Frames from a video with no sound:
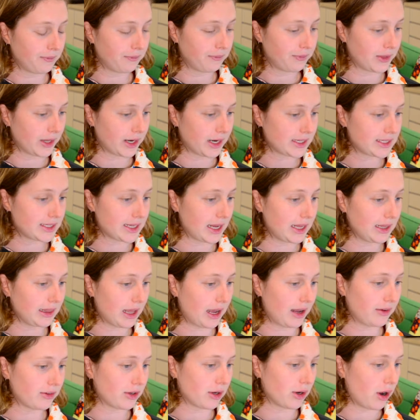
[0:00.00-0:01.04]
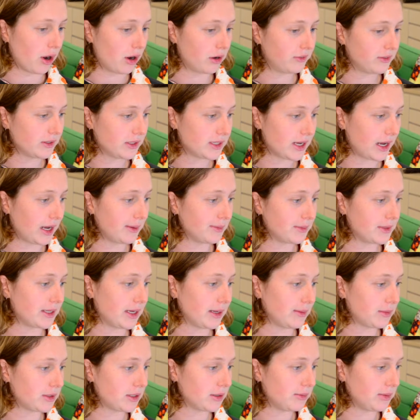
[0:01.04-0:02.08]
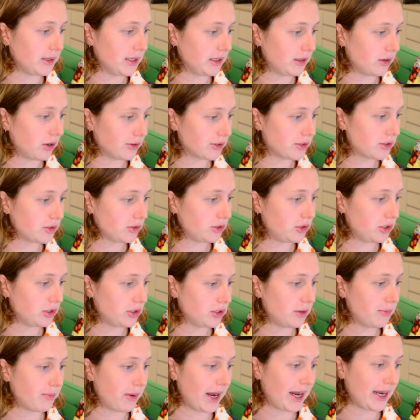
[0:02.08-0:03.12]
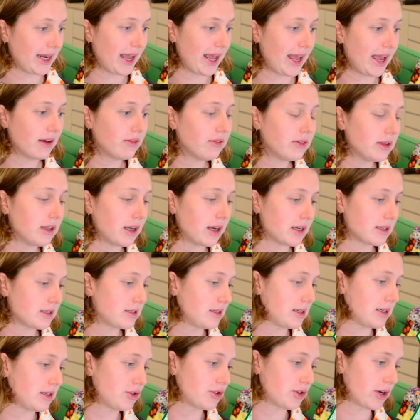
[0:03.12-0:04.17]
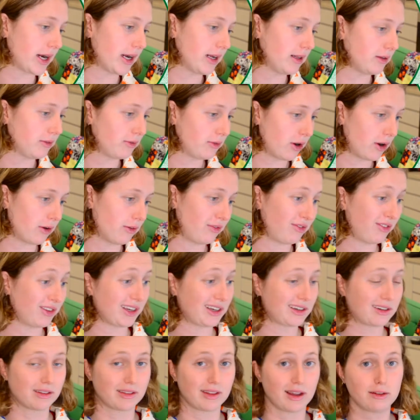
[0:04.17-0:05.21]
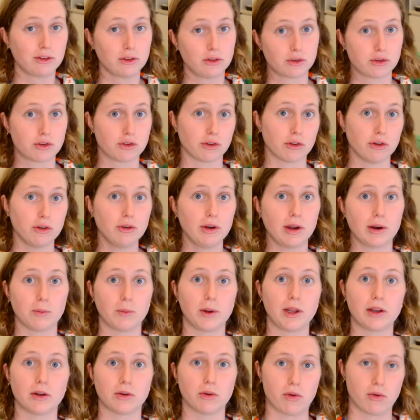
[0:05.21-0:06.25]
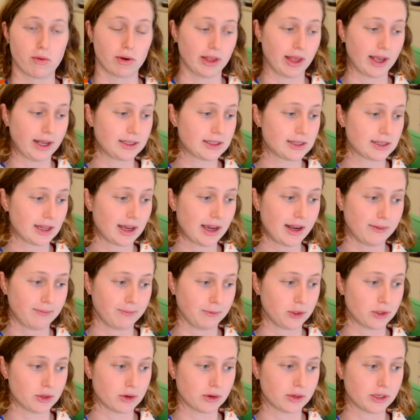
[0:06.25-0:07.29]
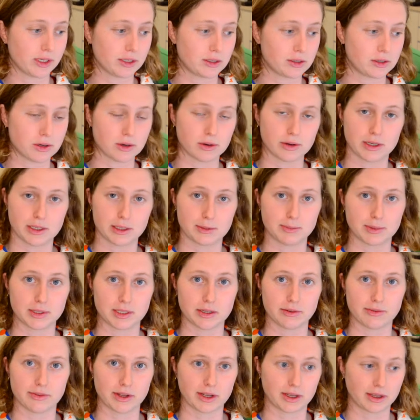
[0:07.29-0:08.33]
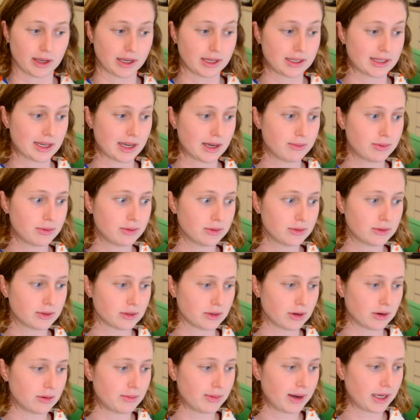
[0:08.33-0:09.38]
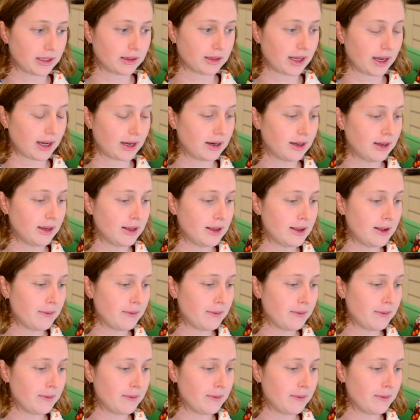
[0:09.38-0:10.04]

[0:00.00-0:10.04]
Then I say life can oftentimes seem to be constituted by an everlasting trail of conflict. That's true, and we can all relate to that. You don't need to know any specific examples to know about that.